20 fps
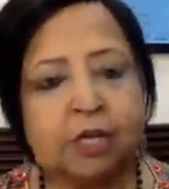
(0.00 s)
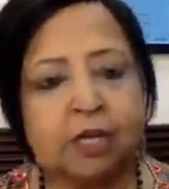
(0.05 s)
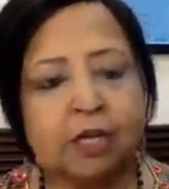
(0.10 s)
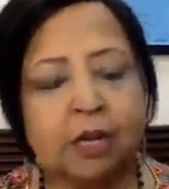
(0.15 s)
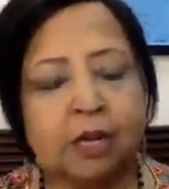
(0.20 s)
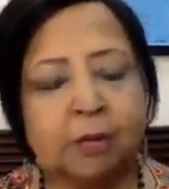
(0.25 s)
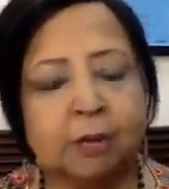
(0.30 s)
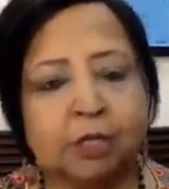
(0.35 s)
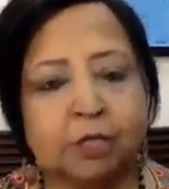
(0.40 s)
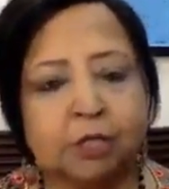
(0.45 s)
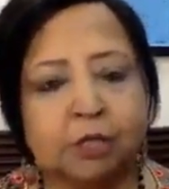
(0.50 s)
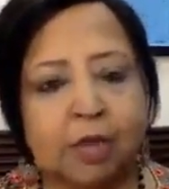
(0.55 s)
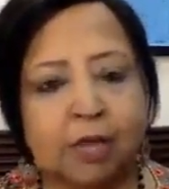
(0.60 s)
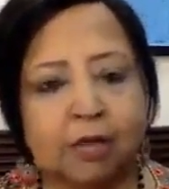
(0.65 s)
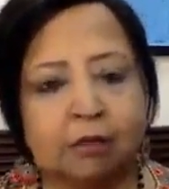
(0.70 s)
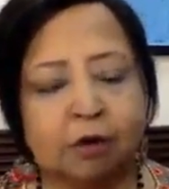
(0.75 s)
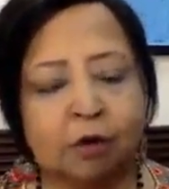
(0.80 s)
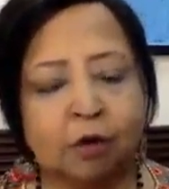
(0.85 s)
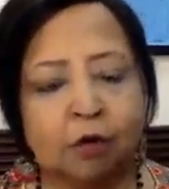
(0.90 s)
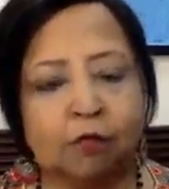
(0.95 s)
and coming
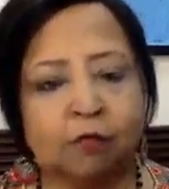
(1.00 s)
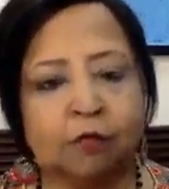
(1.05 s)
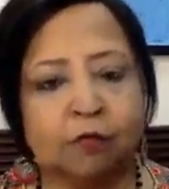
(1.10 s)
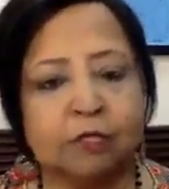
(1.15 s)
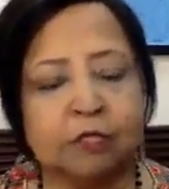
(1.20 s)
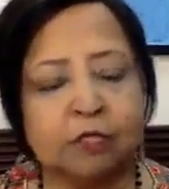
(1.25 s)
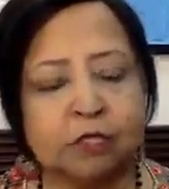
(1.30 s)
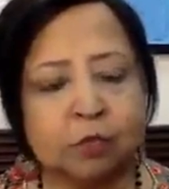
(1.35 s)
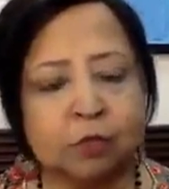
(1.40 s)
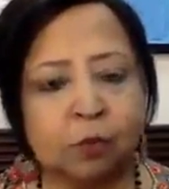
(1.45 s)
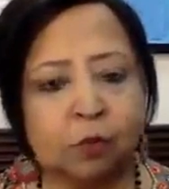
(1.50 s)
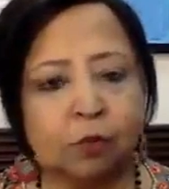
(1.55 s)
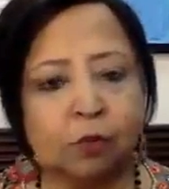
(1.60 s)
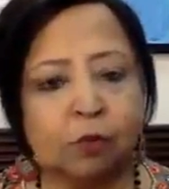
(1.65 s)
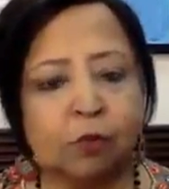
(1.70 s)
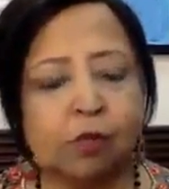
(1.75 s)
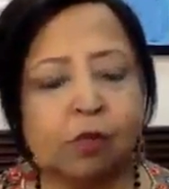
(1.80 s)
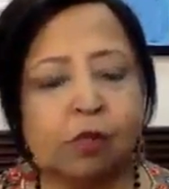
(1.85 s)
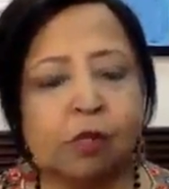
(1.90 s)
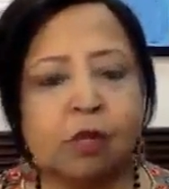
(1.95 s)
together of the
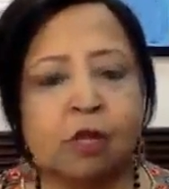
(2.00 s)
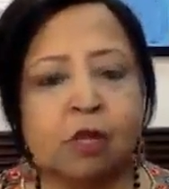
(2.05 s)
soul